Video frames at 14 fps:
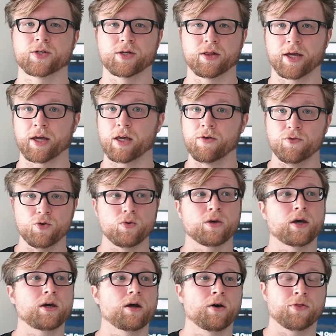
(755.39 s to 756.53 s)
So if you
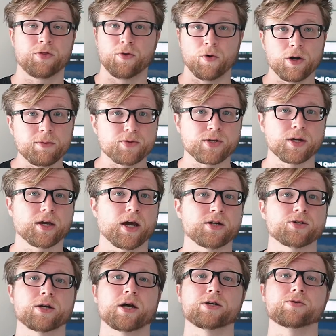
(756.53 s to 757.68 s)
get a 30%
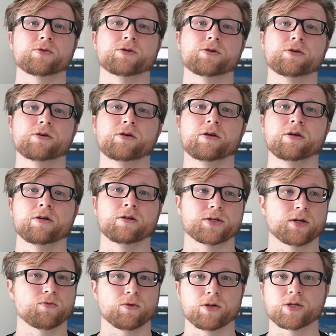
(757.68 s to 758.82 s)
cash on cash return in
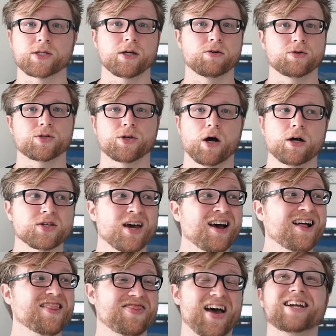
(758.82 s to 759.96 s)
say real estate or stocks,
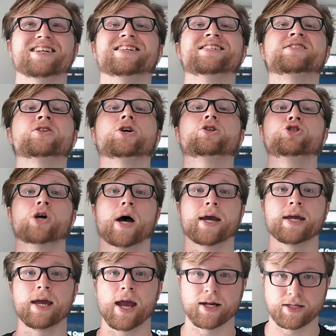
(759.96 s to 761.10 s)
that is
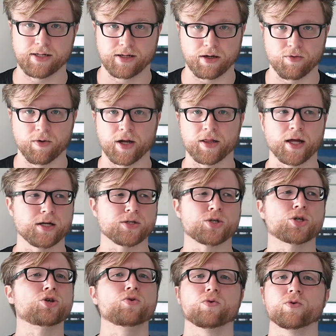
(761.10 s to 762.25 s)
gigantic, right? That is
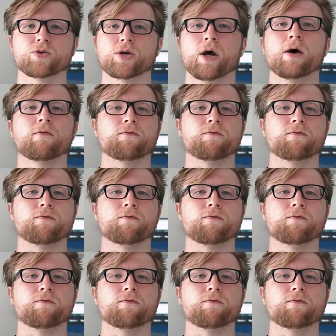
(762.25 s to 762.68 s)
huge.